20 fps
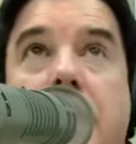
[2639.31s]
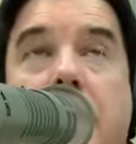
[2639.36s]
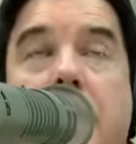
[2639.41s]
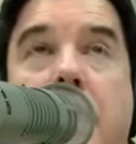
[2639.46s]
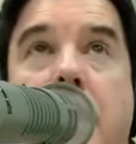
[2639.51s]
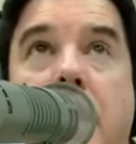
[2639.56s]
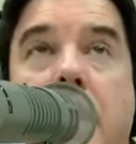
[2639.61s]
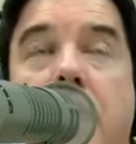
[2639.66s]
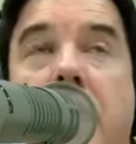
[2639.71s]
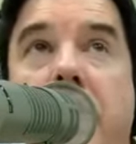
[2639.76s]

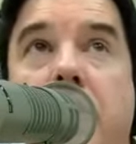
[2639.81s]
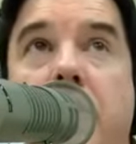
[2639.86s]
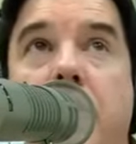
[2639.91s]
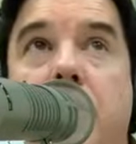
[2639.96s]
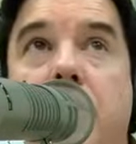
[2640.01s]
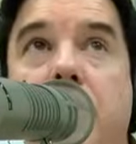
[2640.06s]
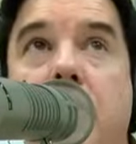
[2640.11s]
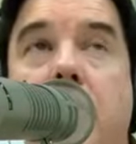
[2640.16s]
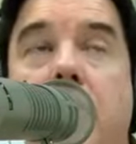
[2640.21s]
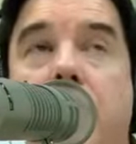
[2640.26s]
our loved
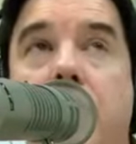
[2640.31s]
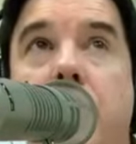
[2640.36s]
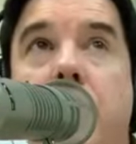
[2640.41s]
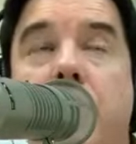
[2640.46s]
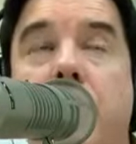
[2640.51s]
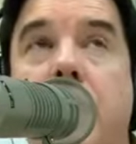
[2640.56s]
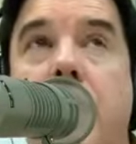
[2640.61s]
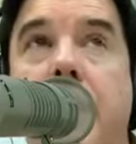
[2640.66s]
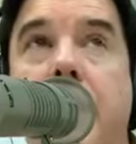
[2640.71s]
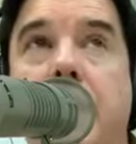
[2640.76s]
ones are always
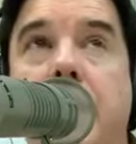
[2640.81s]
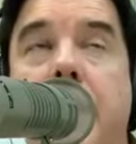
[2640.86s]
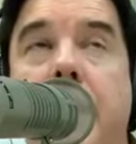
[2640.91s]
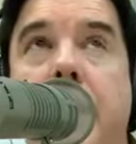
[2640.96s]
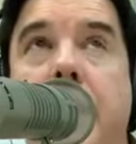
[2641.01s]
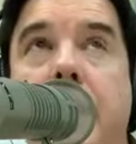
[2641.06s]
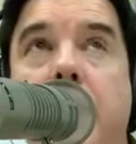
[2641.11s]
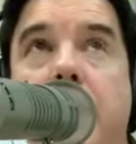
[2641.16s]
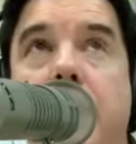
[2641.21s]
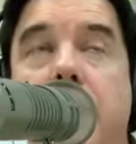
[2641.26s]
trying to
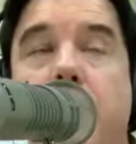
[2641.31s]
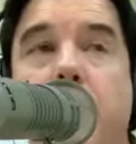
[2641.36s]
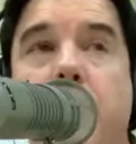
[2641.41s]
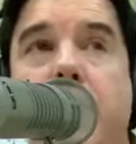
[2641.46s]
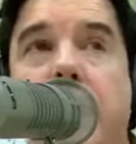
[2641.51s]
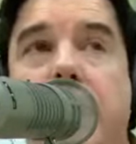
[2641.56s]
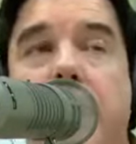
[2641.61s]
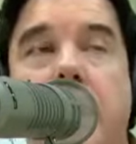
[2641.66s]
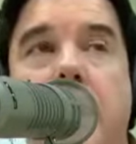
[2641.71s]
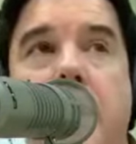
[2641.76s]
get us to
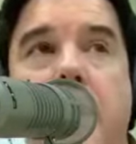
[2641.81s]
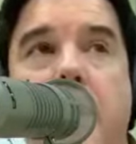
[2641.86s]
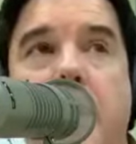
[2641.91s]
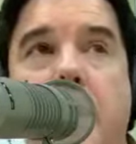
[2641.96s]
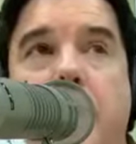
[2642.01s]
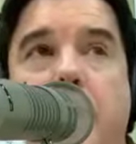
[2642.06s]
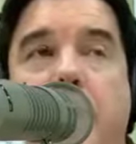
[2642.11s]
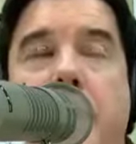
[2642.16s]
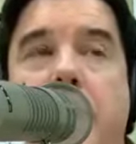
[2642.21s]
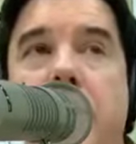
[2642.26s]
be
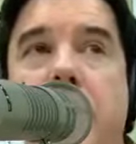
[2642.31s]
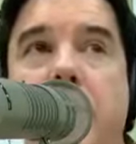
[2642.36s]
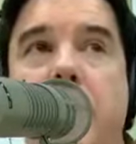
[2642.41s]
in better